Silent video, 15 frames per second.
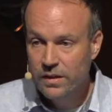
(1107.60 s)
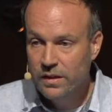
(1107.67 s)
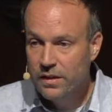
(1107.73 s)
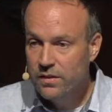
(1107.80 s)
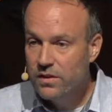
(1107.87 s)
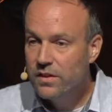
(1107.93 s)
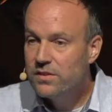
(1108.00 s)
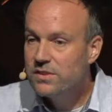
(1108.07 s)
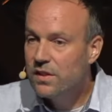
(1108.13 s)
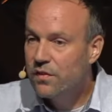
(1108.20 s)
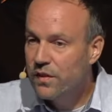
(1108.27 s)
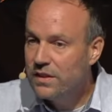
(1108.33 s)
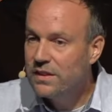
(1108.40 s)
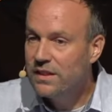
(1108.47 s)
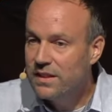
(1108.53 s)
Here's the
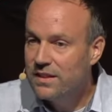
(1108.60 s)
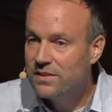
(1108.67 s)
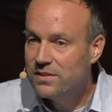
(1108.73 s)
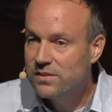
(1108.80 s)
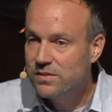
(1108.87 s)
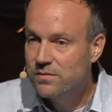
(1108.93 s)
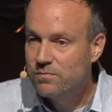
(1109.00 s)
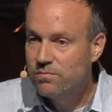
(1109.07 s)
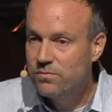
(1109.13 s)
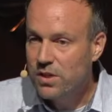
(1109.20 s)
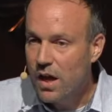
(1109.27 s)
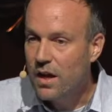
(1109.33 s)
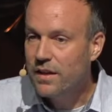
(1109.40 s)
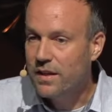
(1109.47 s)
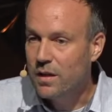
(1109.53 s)
thing that he's
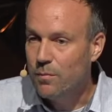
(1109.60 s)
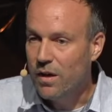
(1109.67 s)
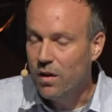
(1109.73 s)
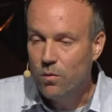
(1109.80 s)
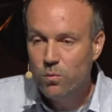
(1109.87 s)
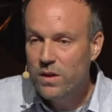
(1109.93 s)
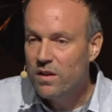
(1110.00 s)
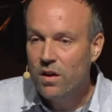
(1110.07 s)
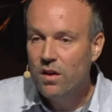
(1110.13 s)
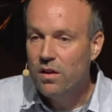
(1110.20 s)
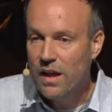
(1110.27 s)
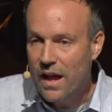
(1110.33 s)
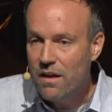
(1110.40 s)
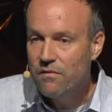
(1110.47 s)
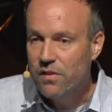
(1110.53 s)
talking about. We all
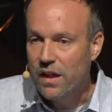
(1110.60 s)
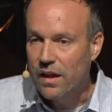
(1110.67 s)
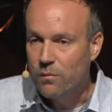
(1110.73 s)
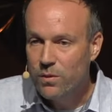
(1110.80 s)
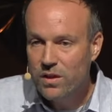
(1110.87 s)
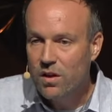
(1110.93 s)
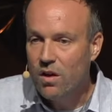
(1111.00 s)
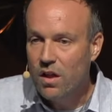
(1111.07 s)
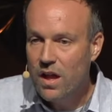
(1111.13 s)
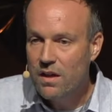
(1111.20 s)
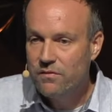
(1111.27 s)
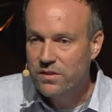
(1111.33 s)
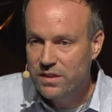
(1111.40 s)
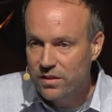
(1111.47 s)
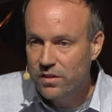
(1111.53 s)
have that. We all
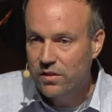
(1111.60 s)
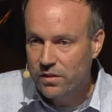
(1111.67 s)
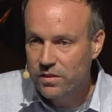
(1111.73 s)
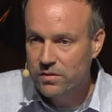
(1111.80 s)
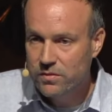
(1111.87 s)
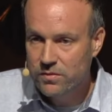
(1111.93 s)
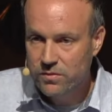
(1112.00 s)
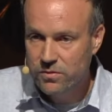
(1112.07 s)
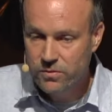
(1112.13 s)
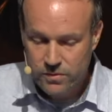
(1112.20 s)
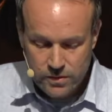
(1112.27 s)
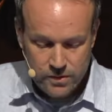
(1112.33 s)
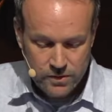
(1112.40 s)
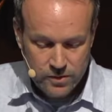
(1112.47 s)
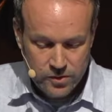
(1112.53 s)
have guilt,
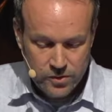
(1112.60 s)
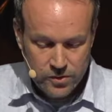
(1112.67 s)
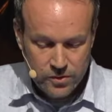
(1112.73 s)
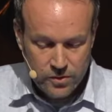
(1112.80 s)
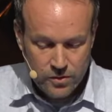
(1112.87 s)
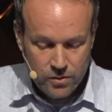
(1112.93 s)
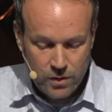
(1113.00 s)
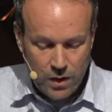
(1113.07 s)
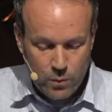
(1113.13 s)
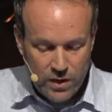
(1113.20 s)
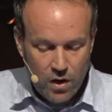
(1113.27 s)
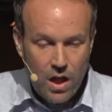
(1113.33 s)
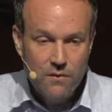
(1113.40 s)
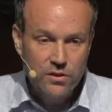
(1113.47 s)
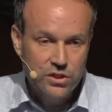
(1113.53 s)
right? We
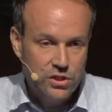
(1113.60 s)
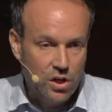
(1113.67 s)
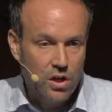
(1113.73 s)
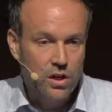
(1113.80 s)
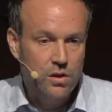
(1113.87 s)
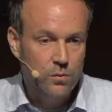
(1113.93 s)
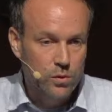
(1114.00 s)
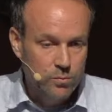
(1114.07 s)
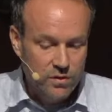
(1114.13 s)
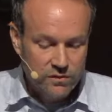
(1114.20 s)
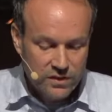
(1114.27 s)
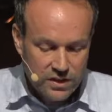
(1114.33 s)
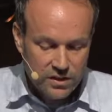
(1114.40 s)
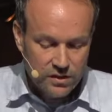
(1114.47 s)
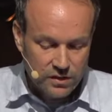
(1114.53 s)
all have a dark room
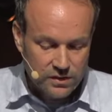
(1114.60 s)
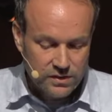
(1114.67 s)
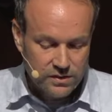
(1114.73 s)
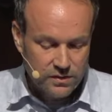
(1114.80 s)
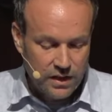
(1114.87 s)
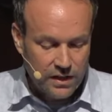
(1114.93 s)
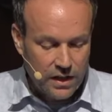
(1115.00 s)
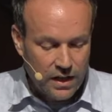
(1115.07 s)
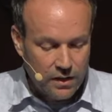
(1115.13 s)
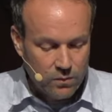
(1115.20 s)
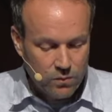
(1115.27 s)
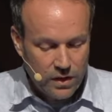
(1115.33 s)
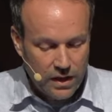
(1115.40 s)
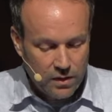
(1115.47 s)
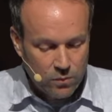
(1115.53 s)
of guilt.
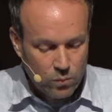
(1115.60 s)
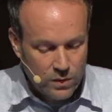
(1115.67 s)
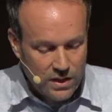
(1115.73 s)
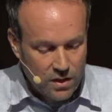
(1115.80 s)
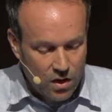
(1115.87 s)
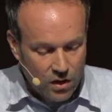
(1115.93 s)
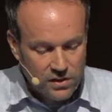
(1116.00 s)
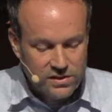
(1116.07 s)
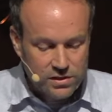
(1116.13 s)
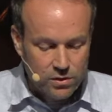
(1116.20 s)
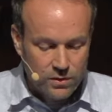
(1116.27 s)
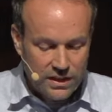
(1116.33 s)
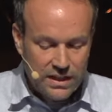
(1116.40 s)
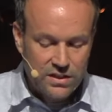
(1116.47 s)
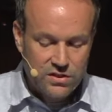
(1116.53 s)
And we
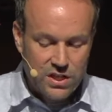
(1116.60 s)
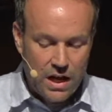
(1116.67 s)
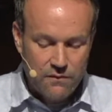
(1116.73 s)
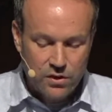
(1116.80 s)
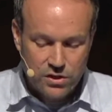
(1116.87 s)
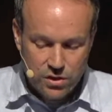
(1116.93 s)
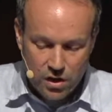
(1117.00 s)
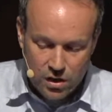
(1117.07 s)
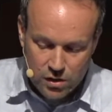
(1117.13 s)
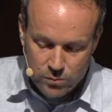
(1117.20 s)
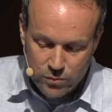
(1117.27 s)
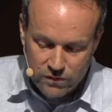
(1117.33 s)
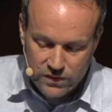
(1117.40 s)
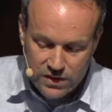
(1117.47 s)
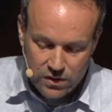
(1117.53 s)
also each have a dark
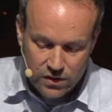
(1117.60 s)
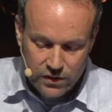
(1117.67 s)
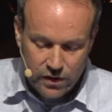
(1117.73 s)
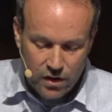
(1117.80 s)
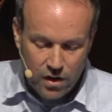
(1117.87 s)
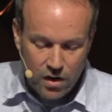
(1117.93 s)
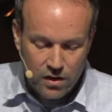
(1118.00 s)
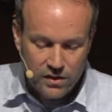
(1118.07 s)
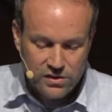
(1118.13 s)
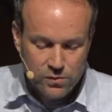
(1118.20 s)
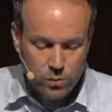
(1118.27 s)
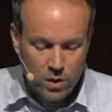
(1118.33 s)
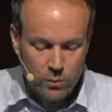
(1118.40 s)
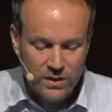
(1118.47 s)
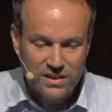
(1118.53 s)
room of guilt in our hearts
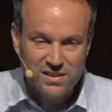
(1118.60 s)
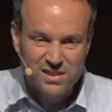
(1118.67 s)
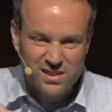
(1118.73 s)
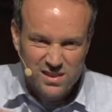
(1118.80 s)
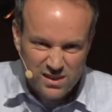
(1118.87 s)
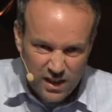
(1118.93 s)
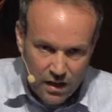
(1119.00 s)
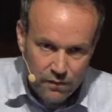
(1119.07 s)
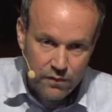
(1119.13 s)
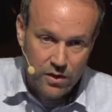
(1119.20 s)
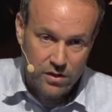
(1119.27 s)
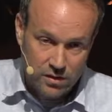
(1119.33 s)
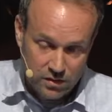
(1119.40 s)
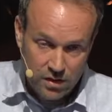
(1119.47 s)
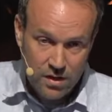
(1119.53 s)
where we stuff
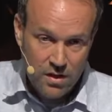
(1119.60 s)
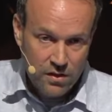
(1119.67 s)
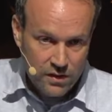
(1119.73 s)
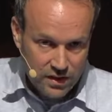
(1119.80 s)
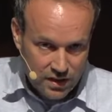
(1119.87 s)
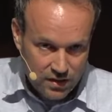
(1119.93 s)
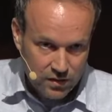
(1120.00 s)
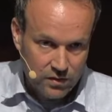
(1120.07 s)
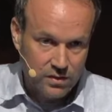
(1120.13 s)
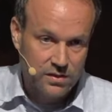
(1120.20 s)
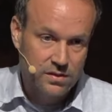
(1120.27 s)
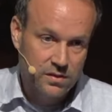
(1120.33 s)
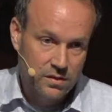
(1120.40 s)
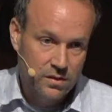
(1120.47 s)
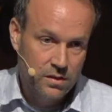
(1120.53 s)
all the
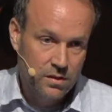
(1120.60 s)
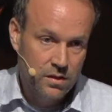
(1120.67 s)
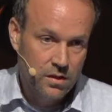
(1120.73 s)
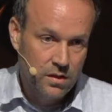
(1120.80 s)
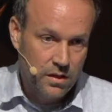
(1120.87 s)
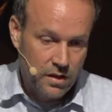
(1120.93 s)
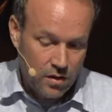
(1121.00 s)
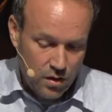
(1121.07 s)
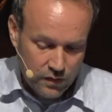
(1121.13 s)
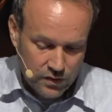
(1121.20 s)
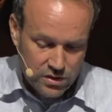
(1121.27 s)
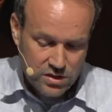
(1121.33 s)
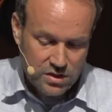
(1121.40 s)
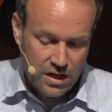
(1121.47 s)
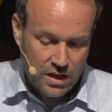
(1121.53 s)
guilt and all the
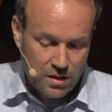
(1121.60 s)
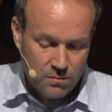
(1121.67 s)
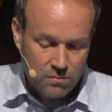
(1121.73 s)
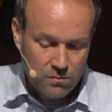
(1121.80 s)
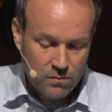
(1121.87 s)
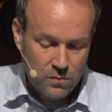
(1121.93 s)
shame.